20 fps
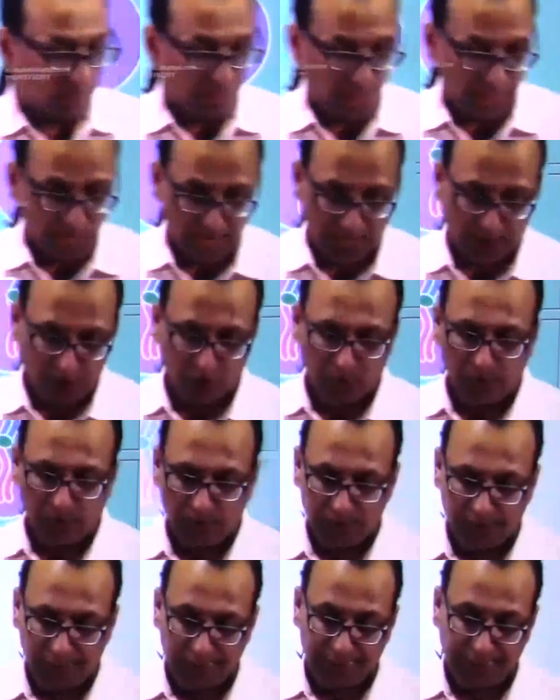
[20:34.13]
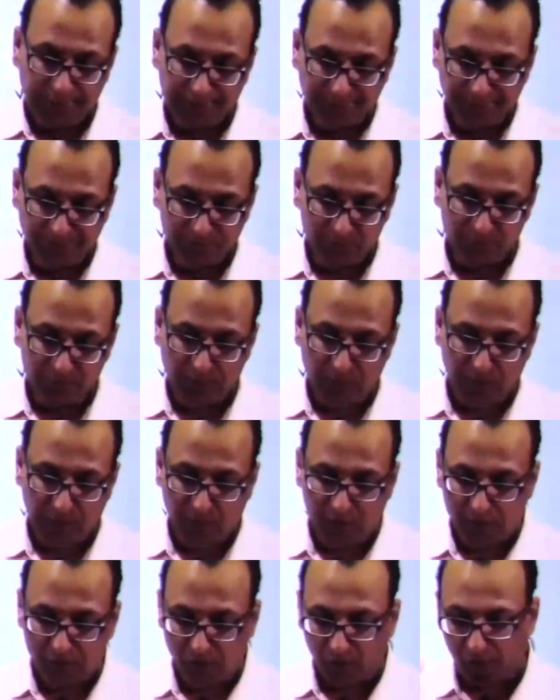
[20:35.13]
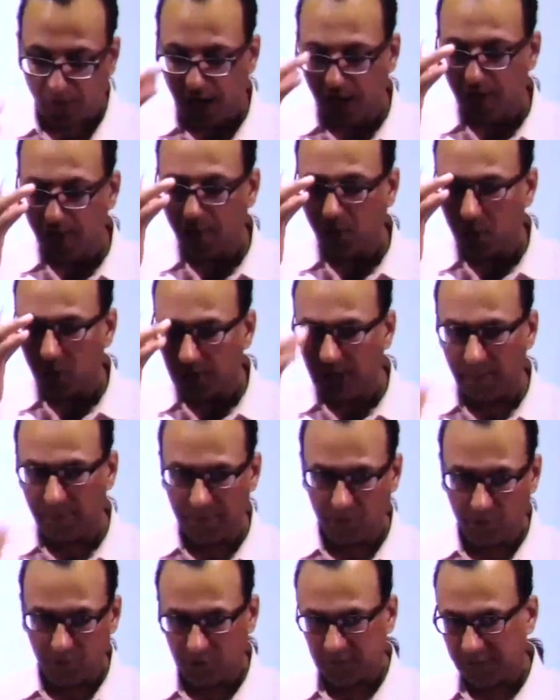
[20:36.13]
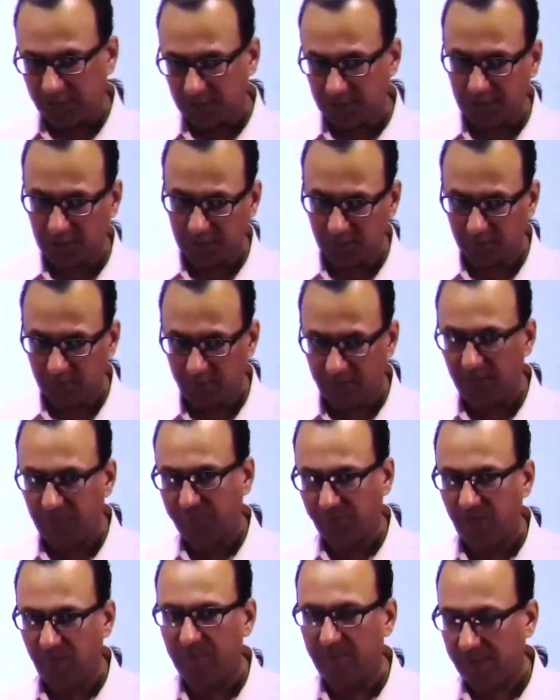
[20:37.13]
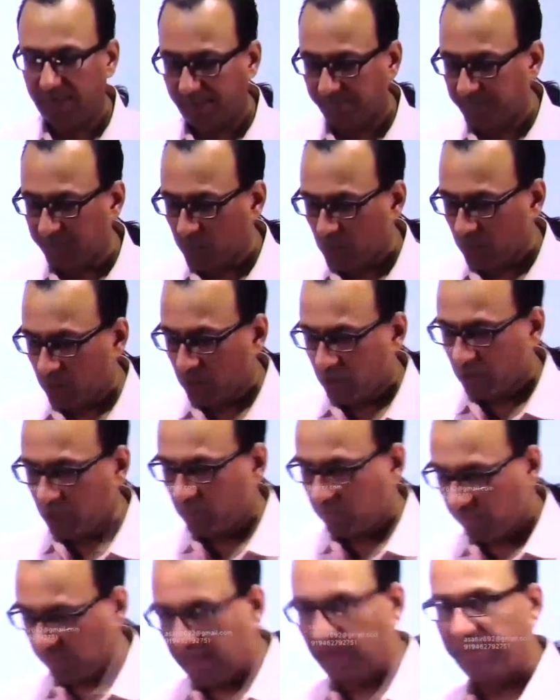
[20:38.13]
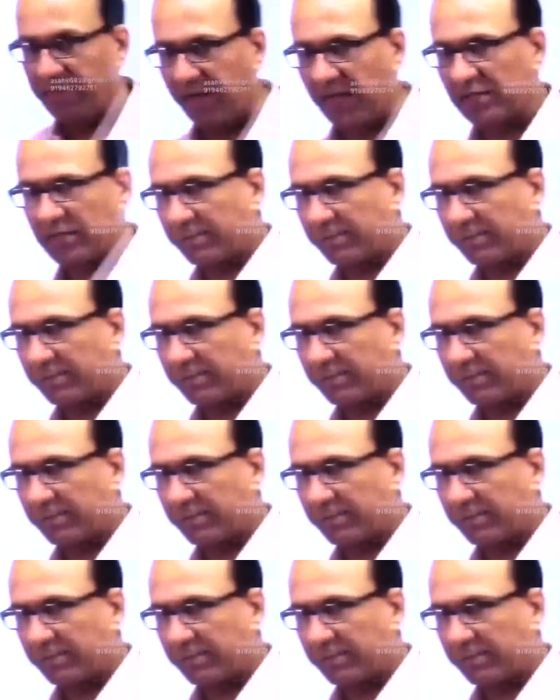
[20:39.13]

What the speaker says: As you will see, we are talking about gametogenesis, male-female. Male means